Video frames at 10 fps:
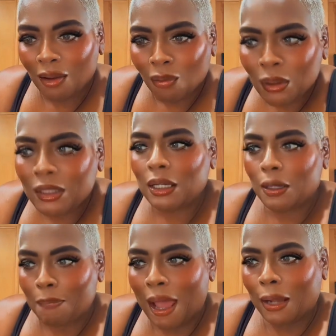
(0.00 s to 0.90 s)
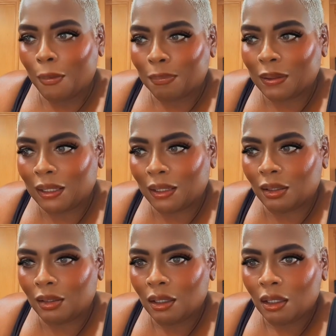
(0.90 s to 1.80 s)
We need a backup plan
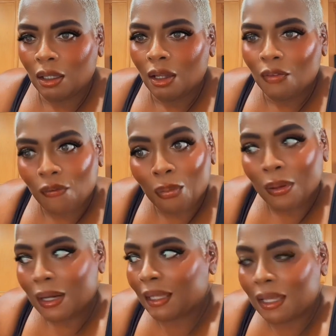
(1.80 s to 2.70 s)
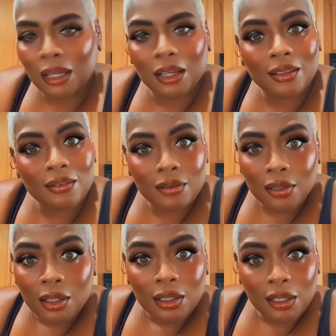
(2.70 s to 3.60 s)
for when kids
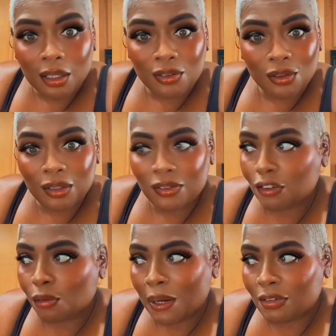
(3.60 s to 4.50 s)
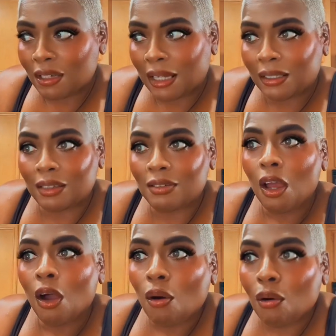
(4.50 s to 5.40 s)
get into a situation like this.
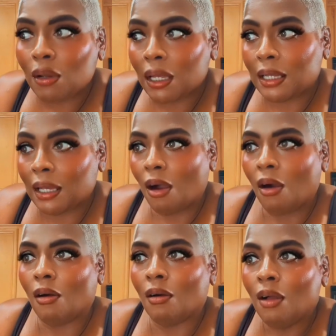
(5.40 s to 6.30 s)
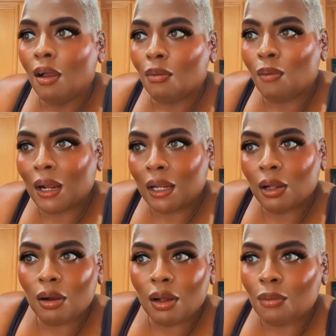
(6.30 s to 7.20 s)
Who can they call?
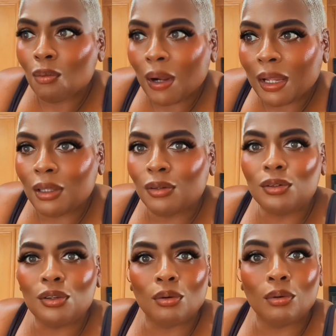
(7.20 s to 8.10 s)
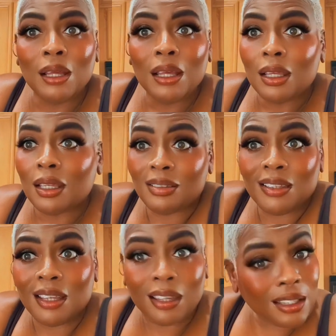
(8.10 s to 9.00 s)
What can you do? Is
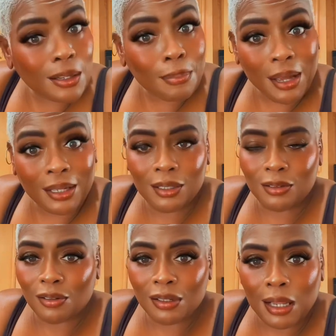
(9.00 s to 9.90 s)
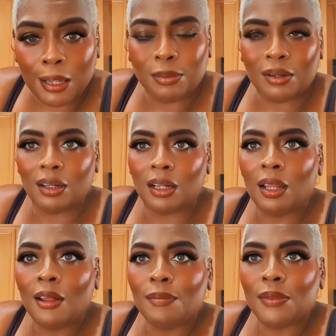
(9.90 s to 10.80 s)
there anybody in your neighborhood
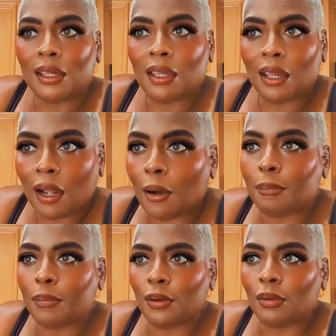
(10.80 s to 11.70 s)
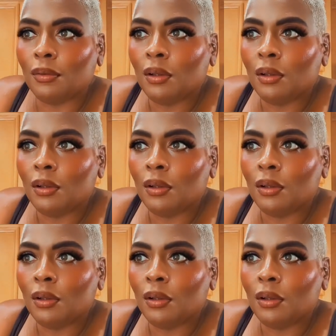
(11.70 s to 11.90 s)
that can help you?